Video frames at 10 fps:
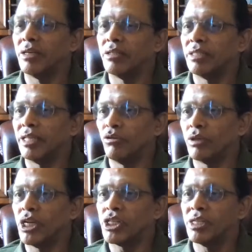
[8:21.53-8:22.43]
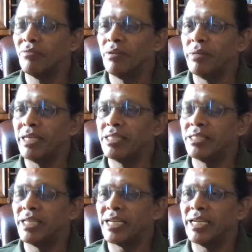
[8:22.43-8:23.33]
The notation will be
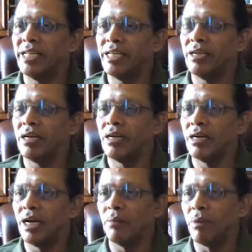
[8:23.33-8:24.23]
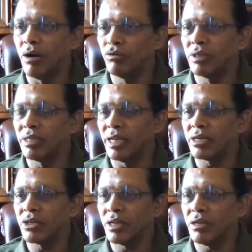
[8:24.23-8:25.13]
exactly above the
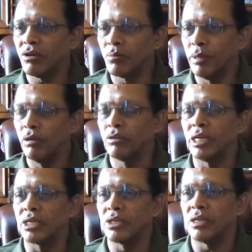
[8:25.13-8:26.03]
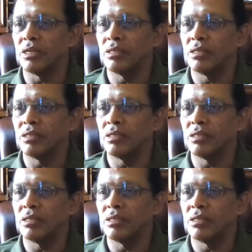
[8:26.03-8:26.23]
akshara or below the akshara.